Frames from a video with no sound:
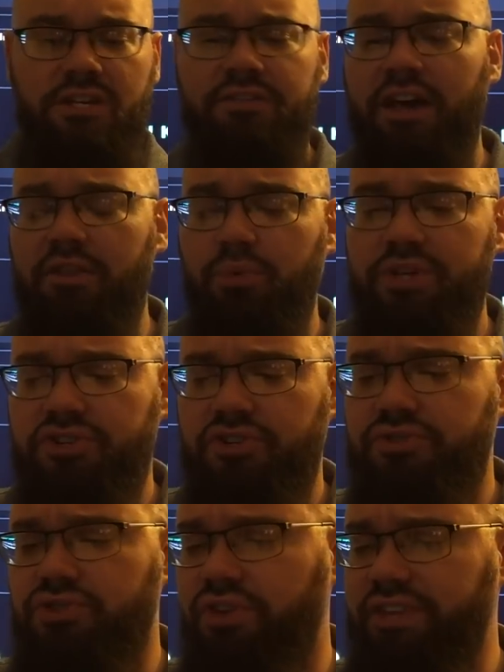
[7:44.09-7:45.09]
Now the
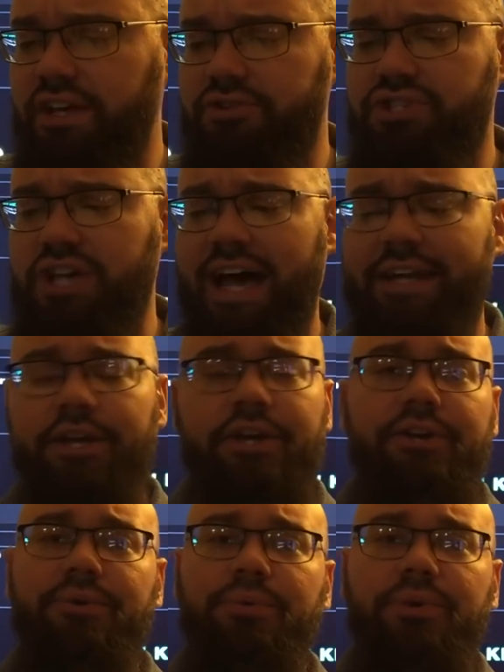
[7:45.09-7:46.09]
Wizards on the other side
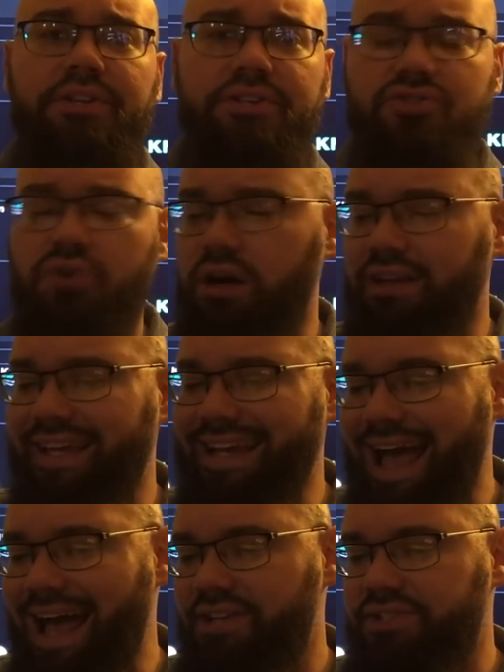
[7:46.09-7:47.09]
really
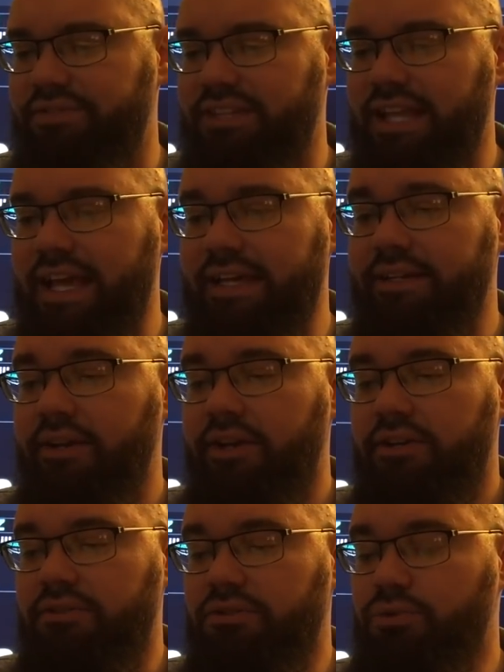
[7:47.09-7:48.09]
struggling as of late.
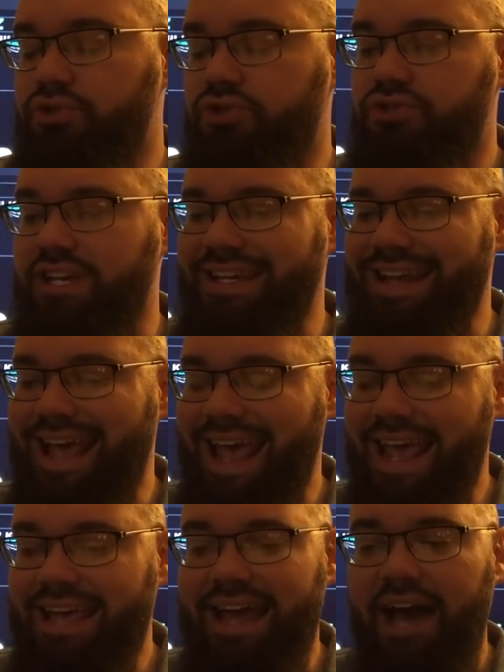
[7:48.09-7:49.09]
Losers in
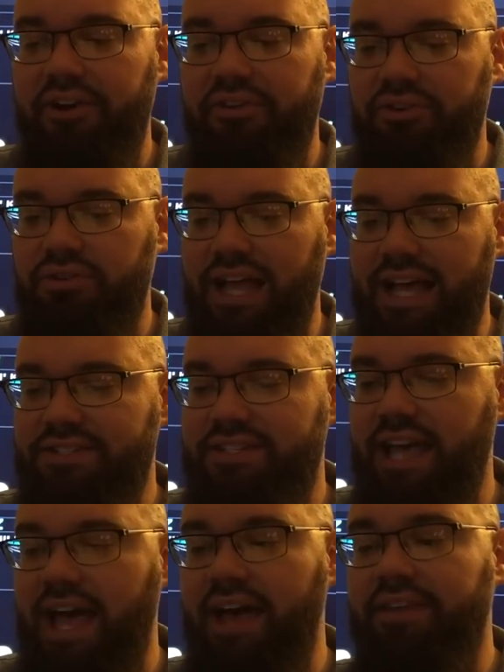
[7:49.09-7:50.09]
8 out of their
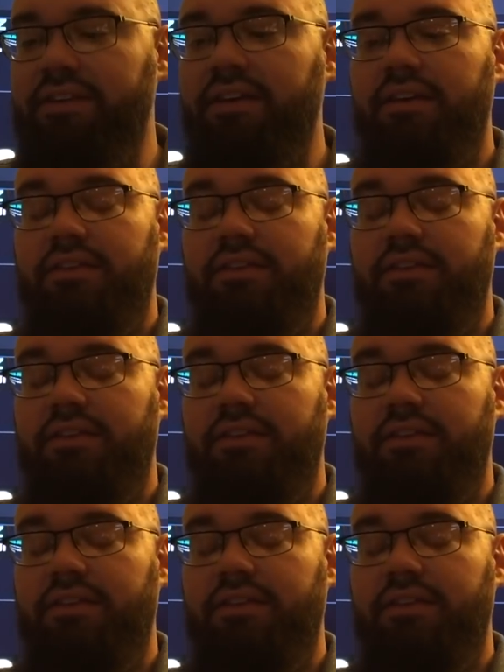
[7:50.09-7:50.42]
last 10.